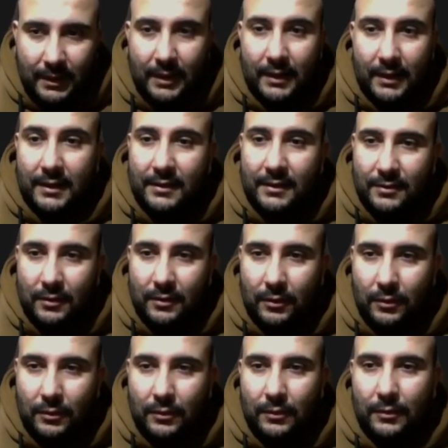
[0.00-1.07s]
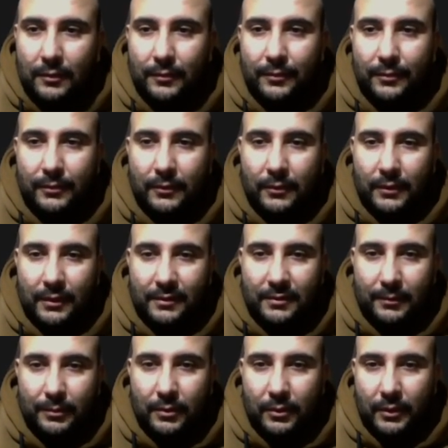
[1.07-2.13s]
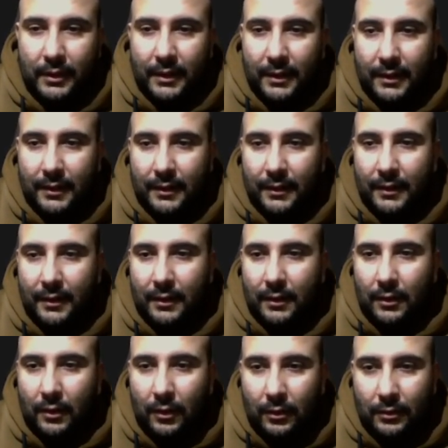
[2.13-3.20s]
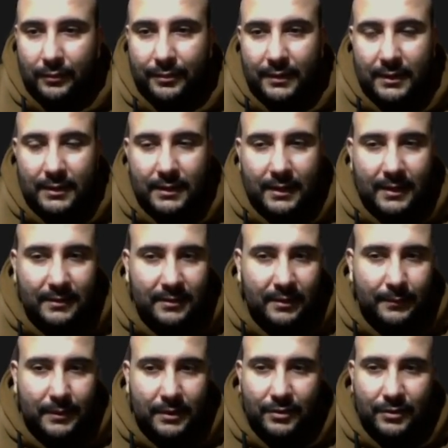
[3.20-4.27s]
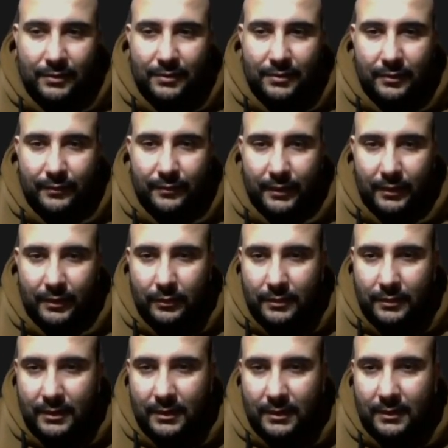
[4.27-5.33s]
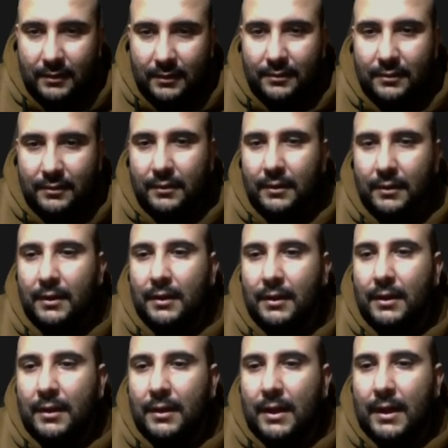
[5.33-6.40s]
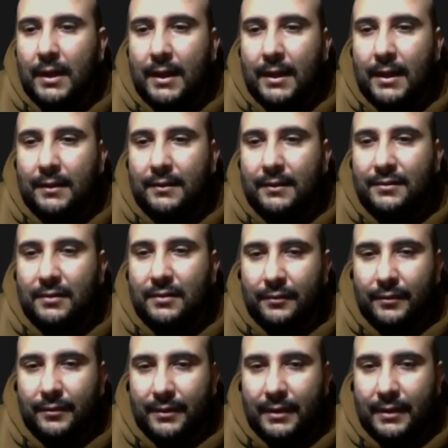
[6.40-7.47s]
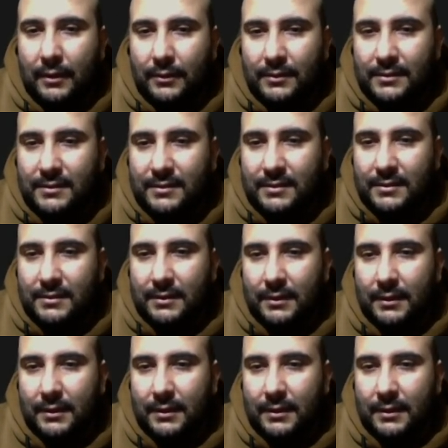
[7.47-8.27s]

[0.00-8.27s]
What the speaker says: Let's go for exploring all of it. As I mentioned, server utils and server routes.